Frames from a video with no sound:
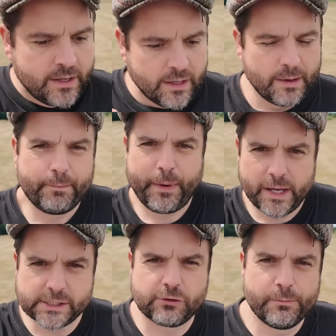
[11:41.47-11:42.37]
like
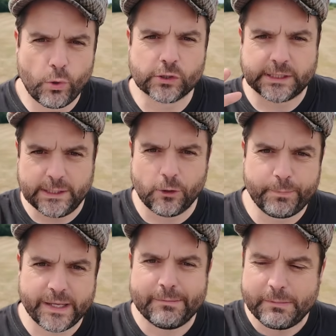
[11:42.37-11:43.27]
buyer's remorse a little
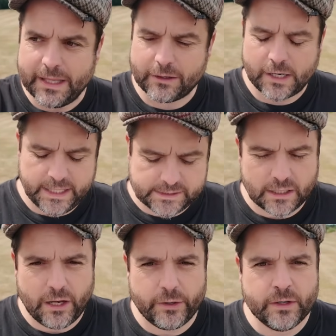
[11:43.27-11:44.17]
bit. Maybe that guy needs
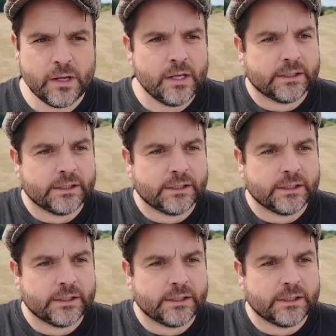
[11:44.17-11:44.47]
a loan.